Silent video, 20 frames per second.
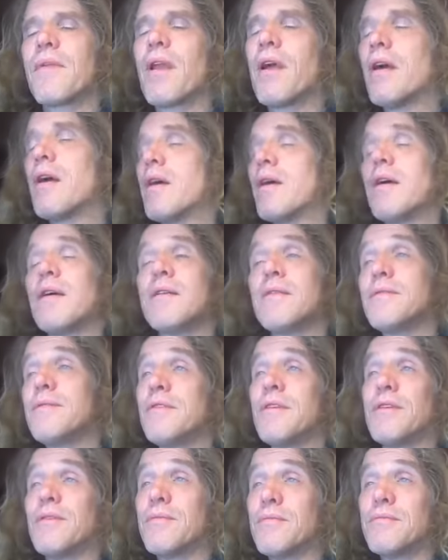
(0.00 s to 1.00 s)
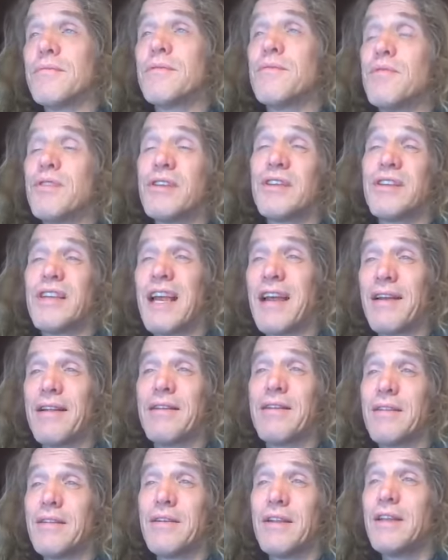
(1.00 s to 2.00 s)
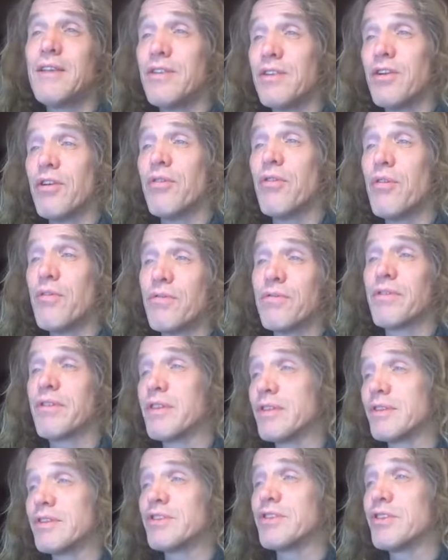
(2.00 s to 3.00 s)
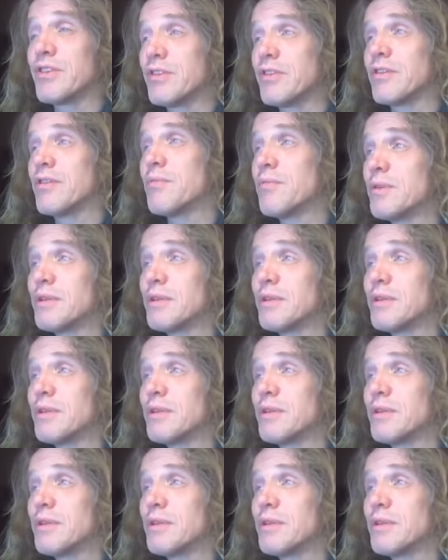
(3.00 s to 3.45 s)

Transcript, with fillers: I, I, you know, you really had, you need to go over this shit though,